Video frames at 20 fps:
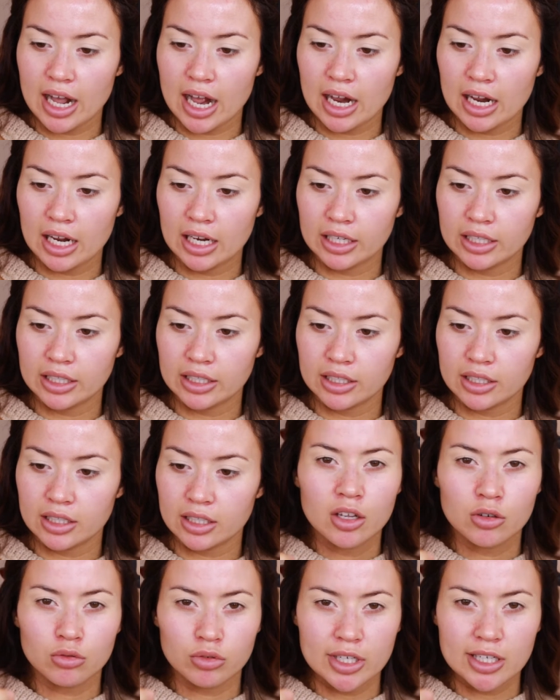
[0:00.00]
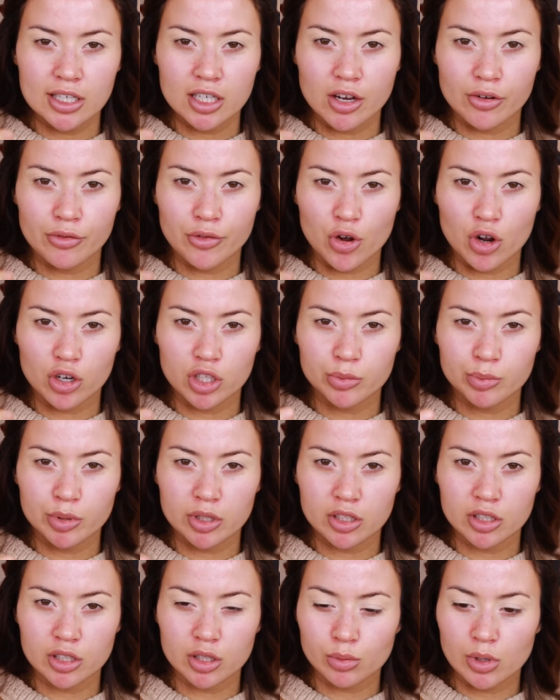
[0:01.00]
and really
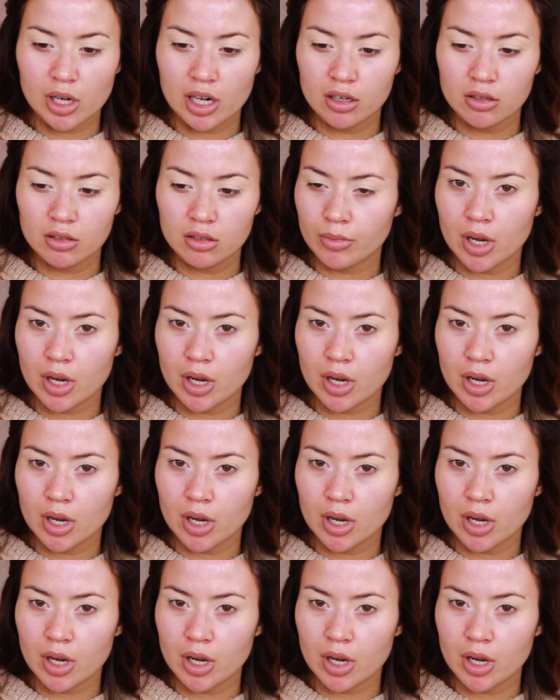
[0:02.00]
affordable as well.